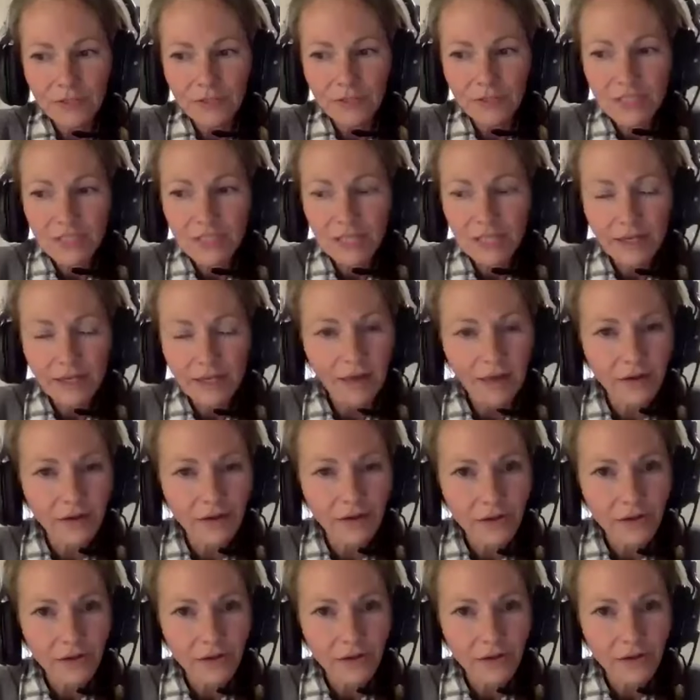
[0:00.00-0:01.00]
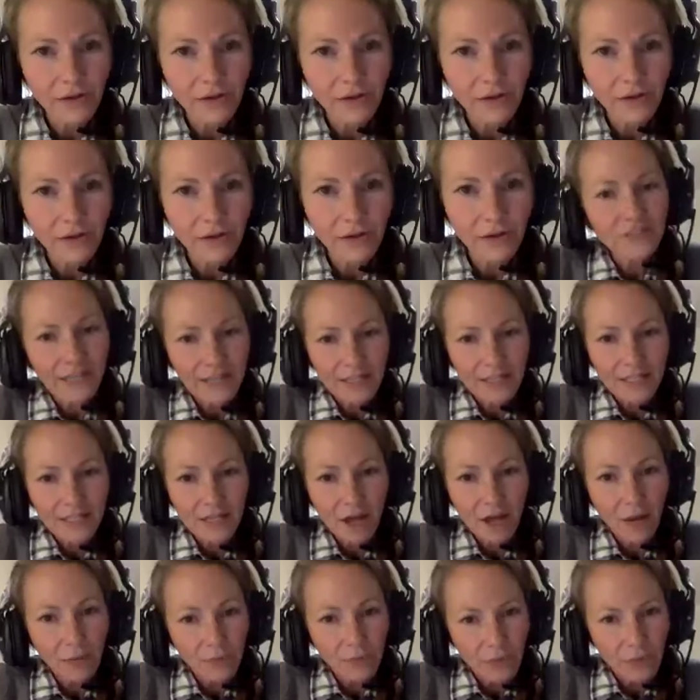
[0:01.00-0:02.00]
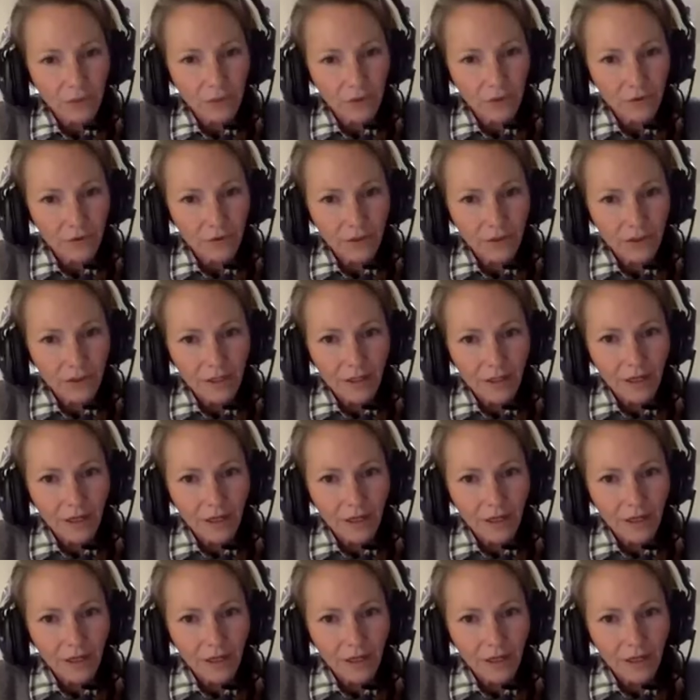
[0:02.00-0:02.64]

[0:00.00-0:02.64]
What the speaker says: would say, you don't have to let that stop you.